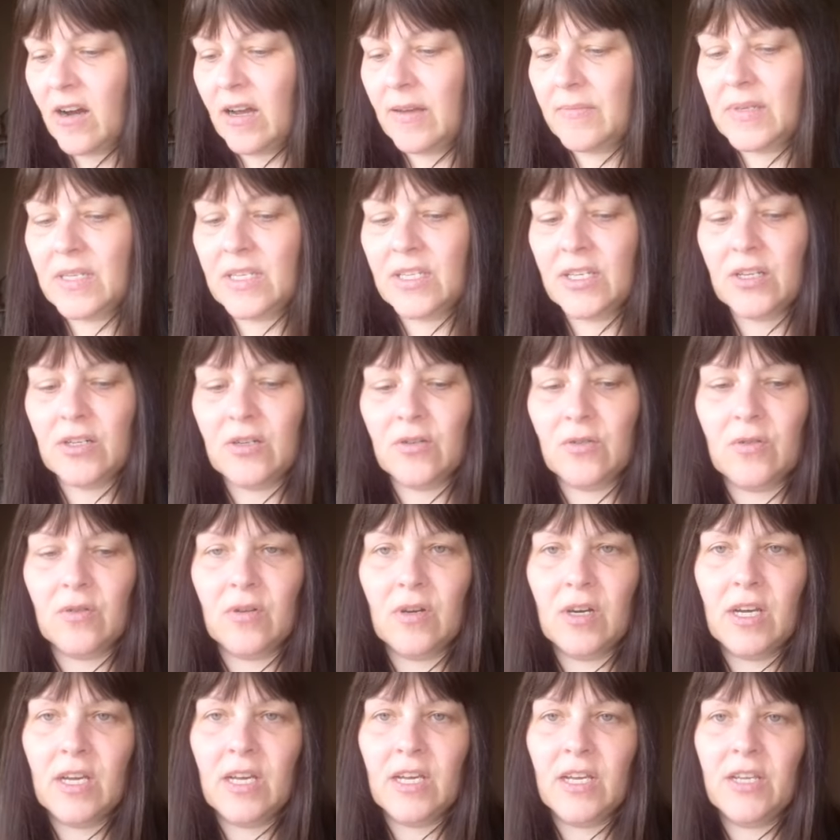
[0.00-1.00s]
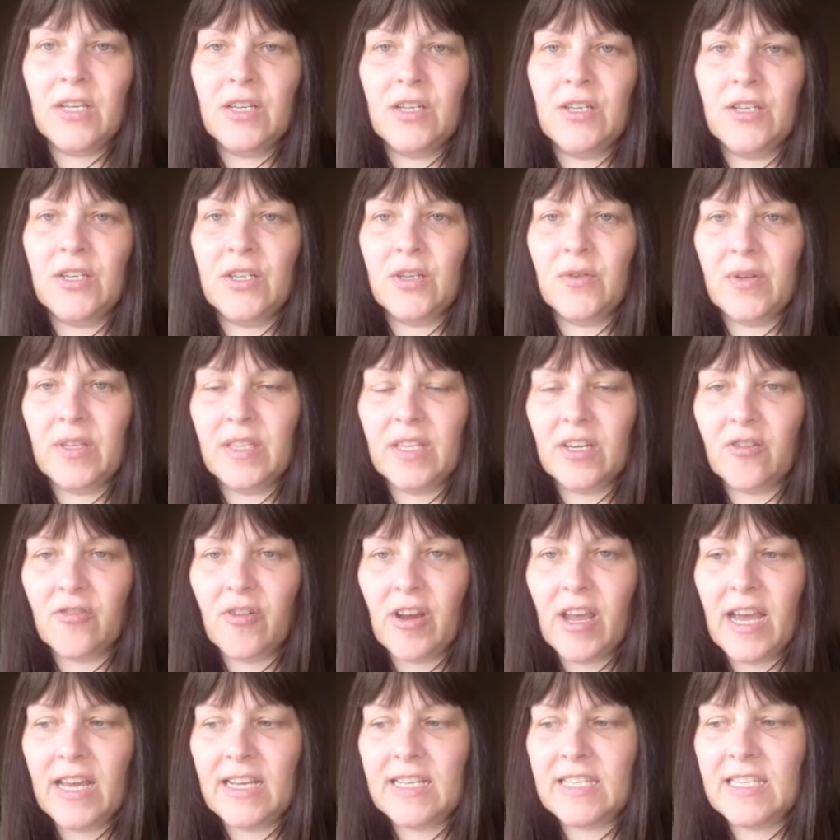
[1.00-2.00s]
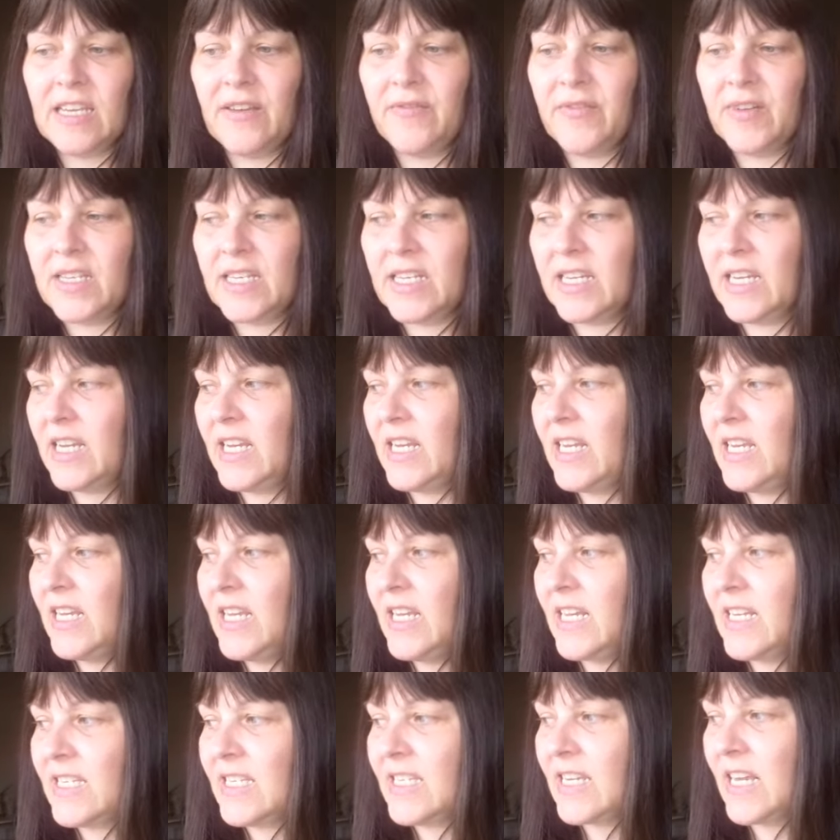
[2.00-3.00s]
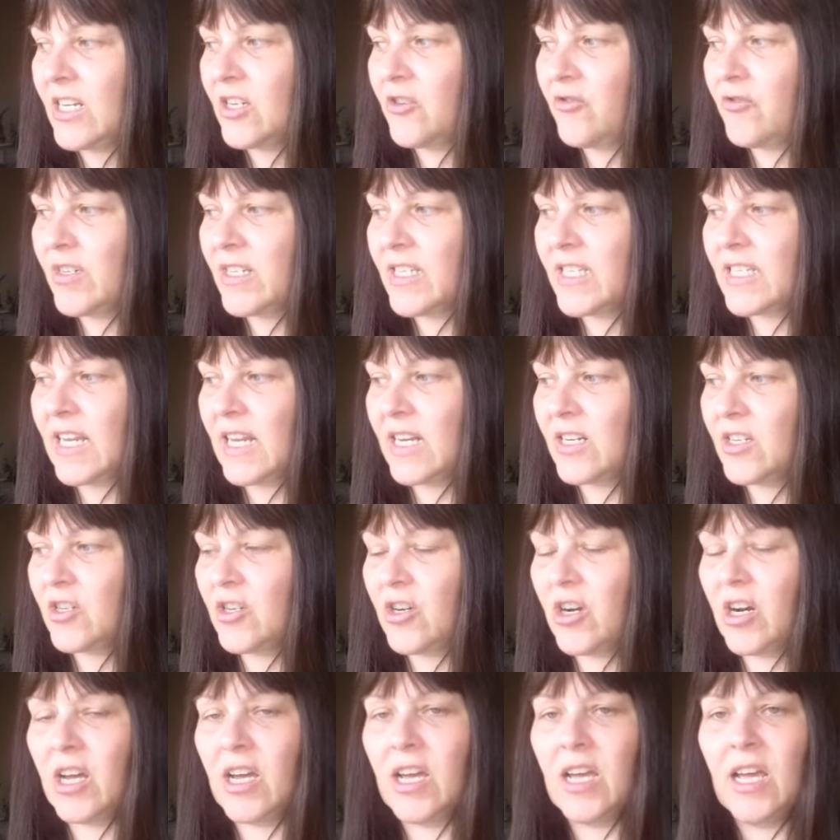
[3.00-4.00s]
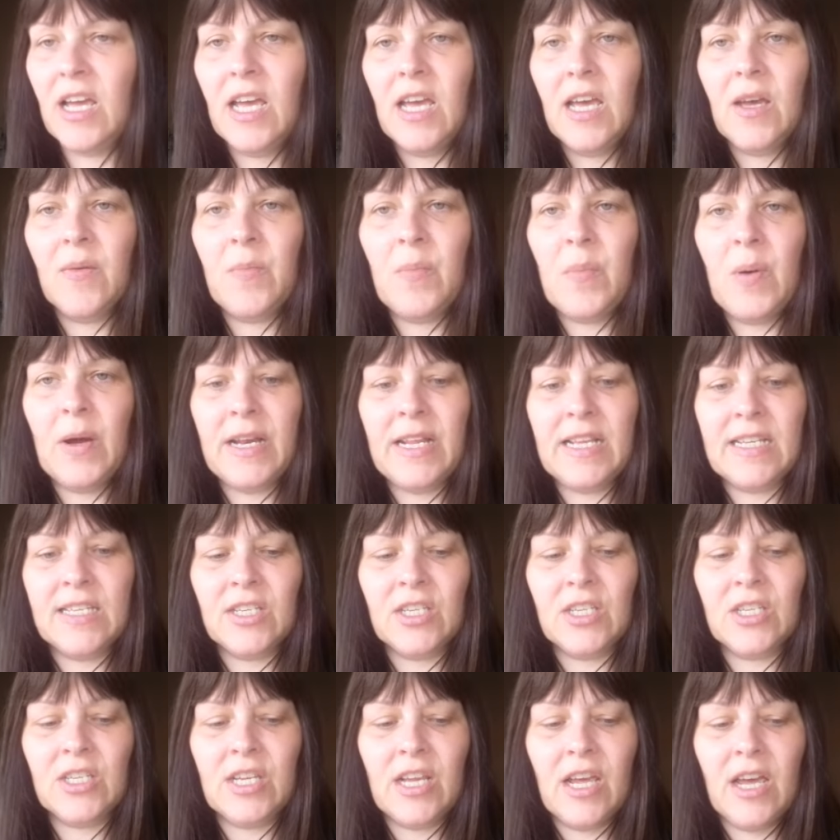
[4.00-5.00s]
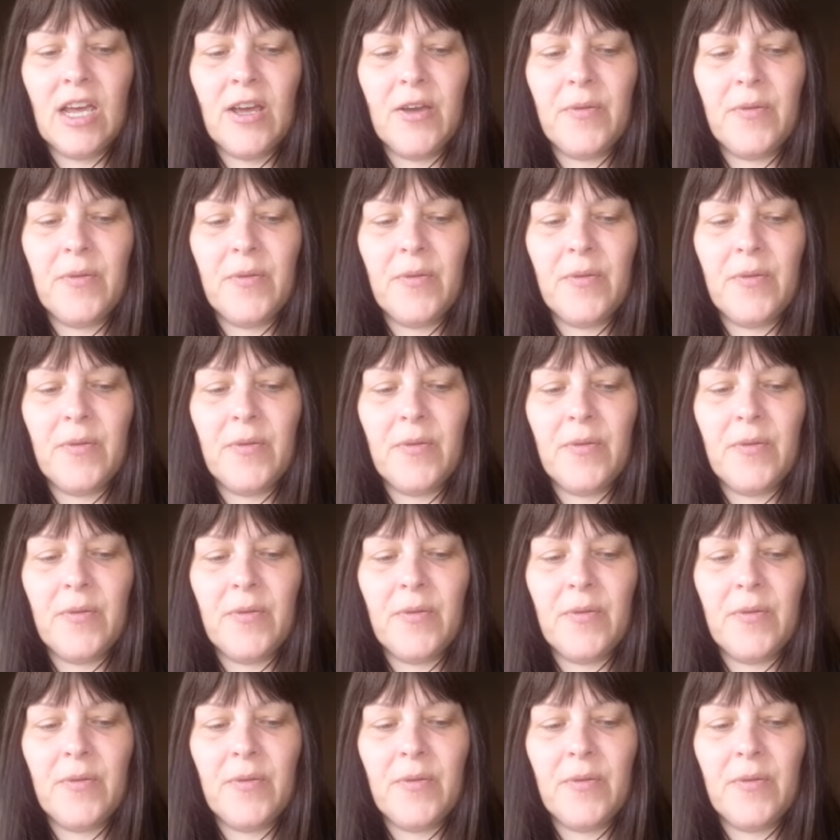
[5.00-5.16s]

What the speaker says: I'm still doing the creativity, etc., etc., but it's